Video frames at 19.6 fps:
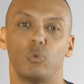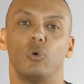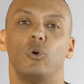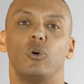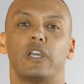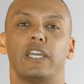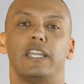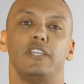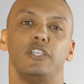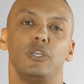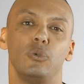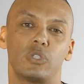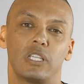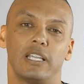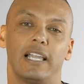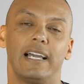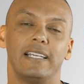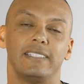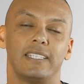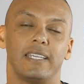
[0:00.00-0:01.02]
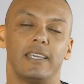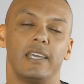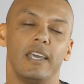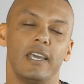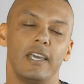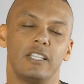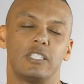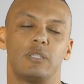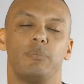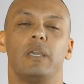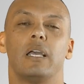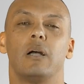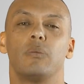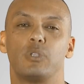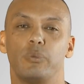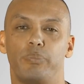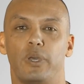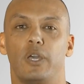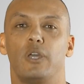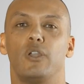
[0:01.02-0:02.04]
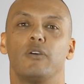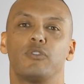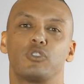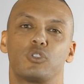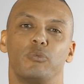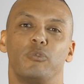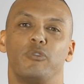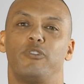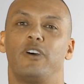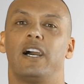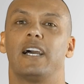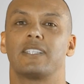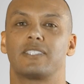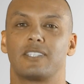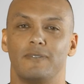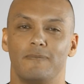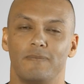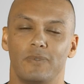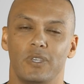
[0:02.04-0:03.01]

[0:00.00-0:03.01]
walking and utilize it to be able to burn off some fat.